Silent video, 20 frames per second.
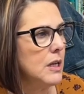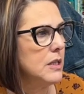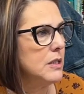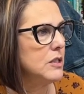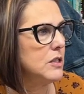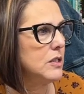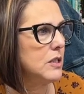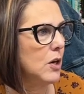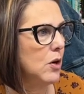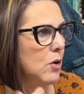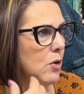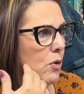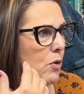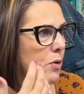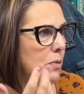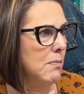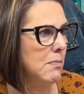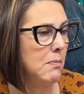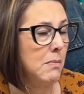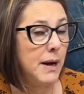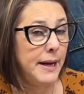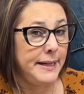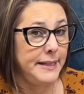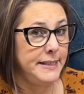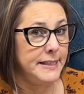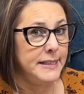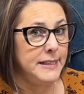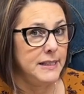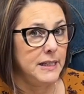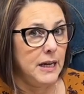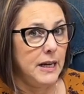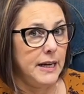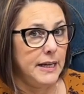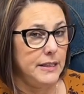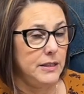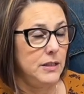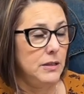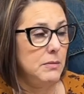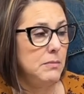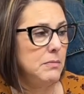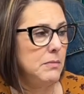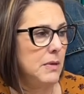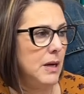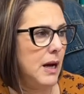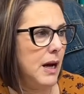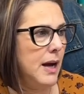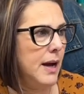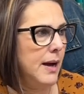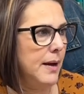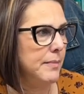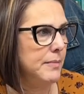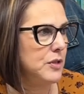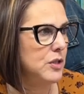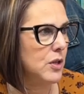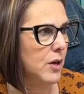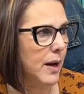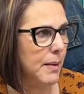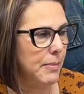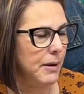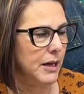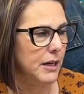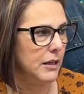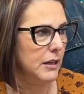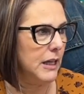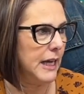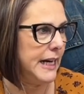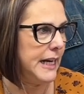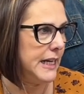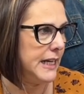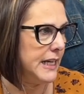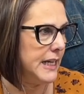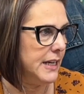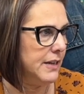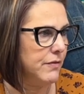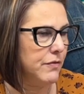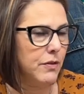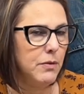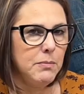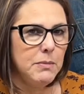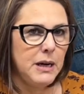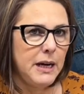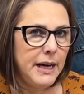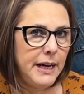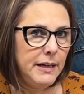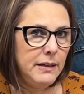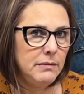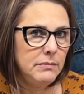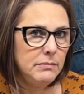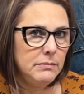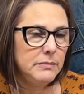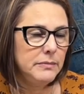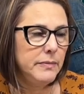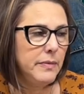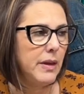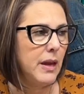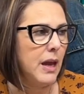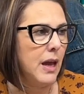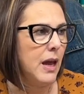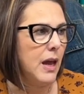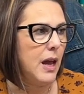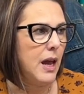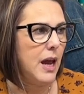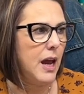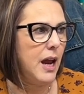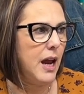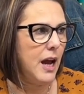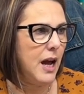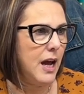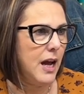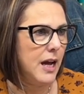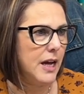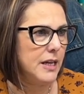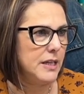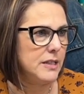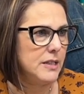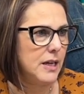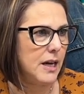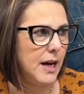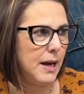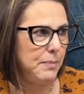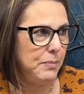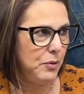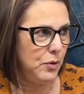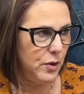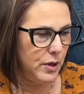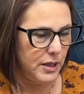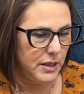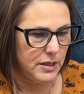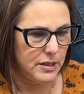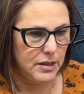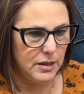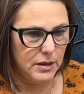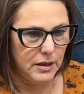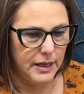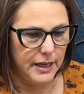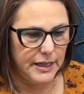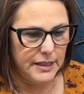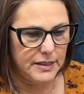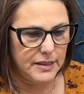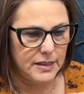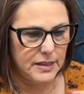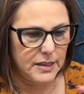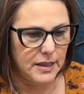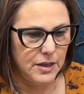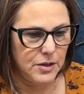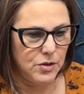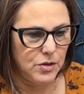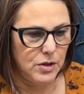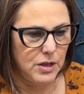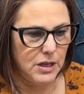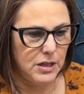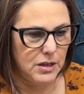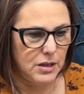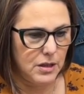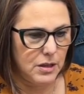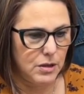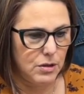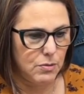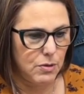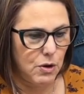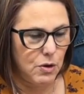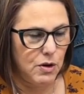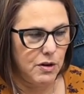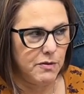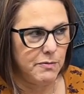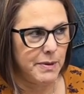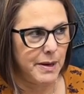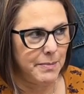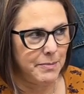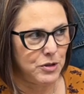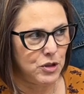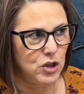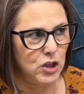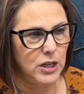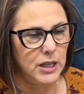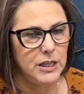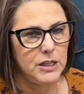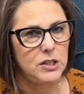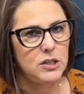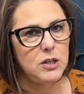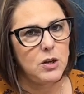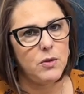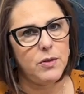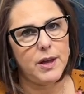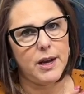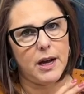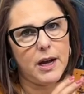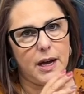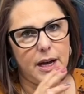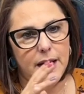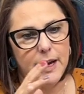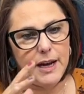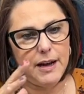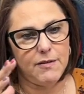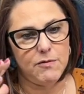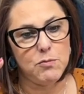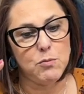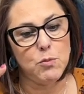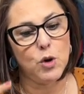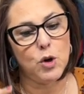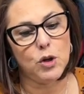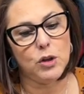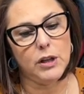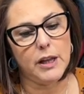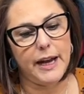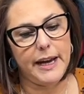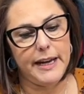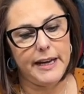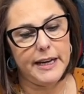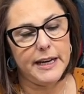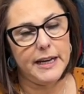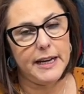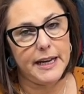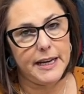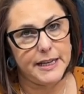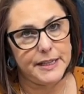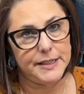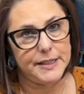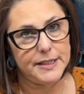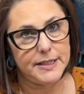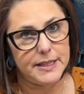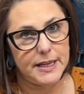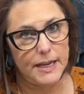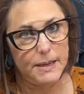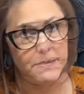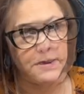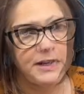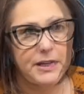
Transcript: So mine did not. Um, so I bought a light kit for mine and I put the lights underneath the throat of my machine so that I have more light and I can see better.